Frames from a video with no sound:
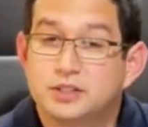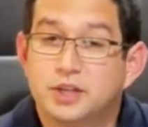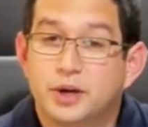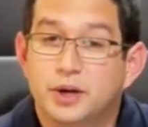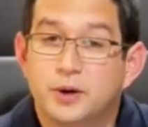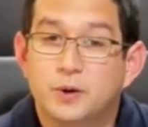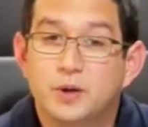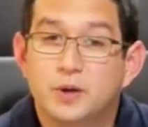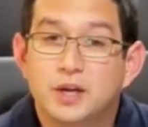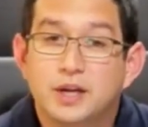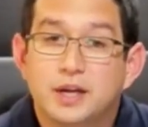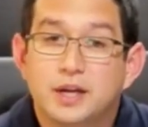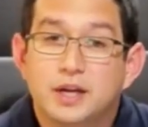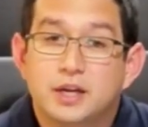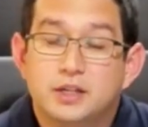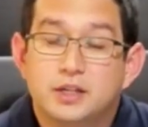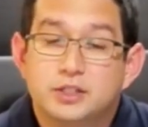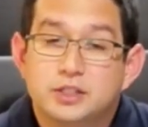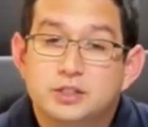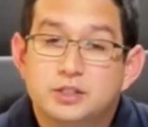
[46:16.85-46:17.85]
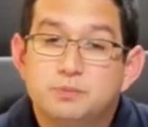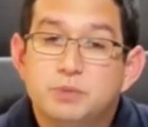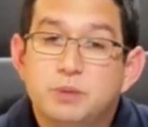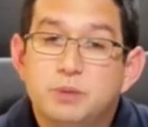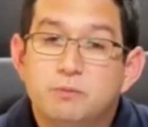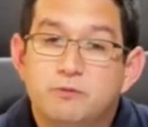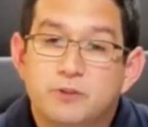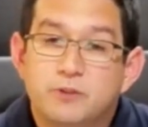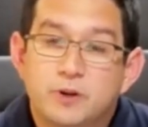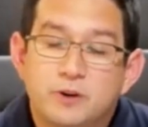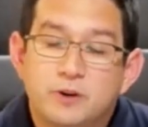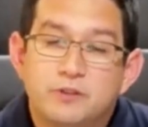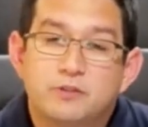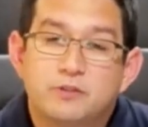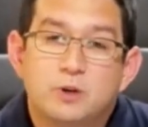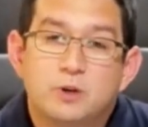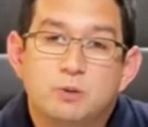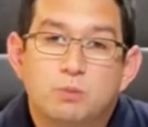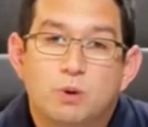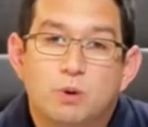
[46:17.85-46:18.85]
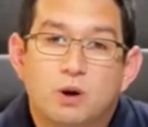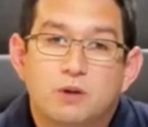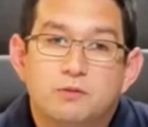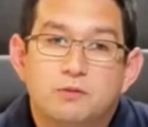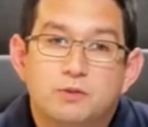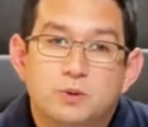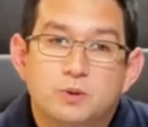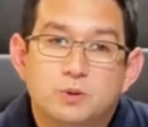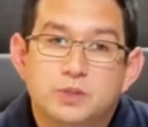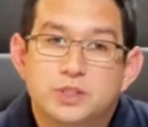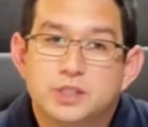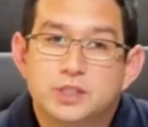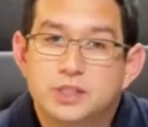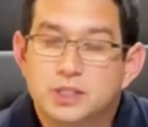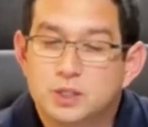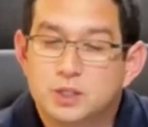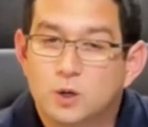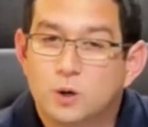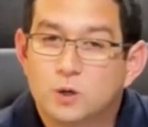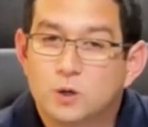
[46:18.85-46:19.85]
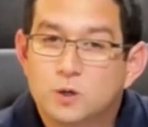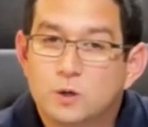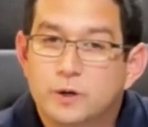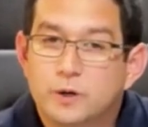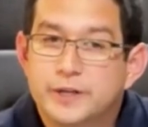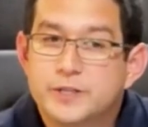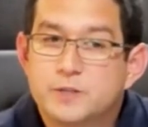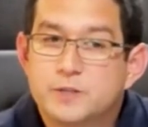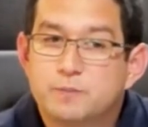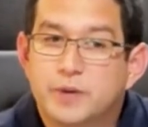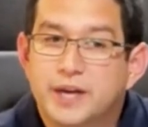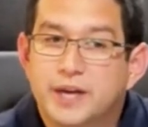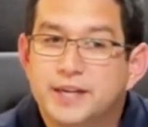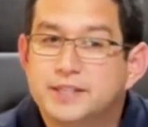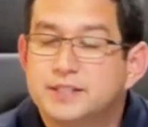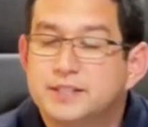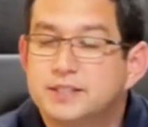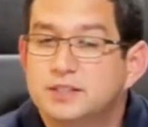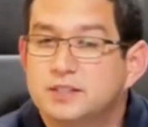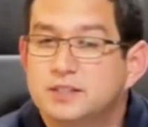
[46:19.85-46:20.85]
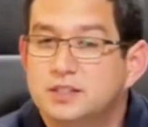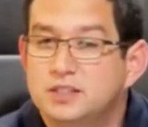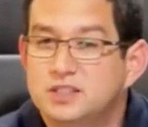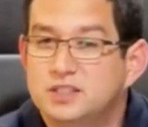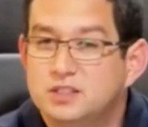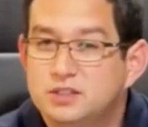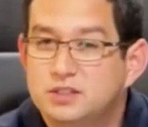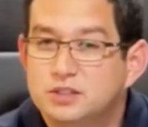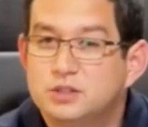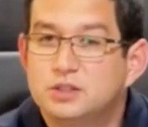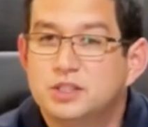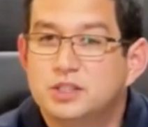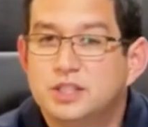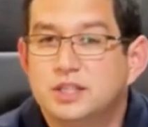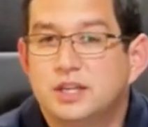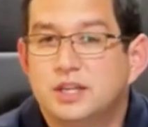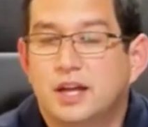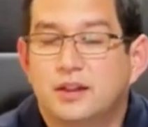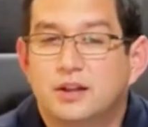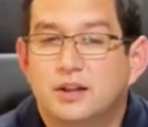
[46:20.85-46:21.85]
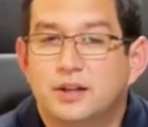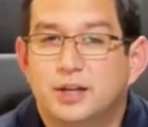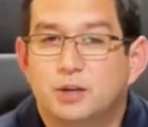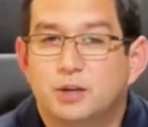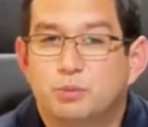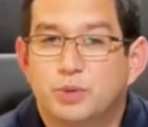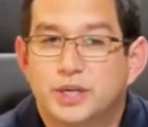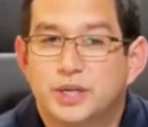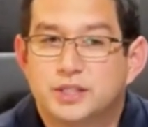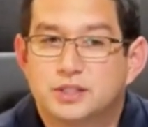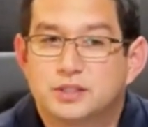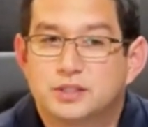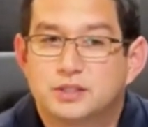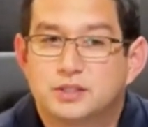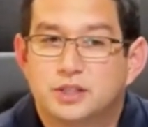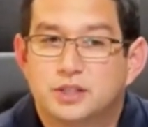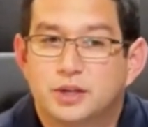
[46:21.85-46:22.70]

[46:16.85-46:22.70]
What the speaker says: So just be very, very mindful that in an online space that you do need another leader present.